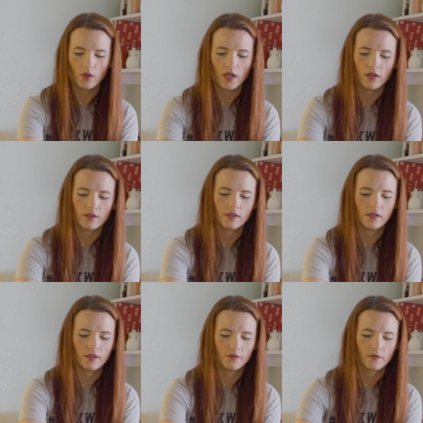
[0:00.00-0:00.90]
What
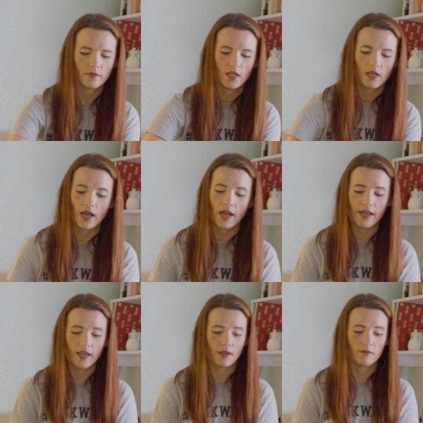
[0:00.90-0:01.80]
else? I
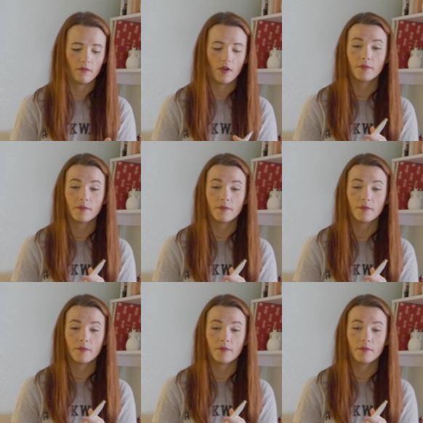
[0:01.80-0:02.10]
am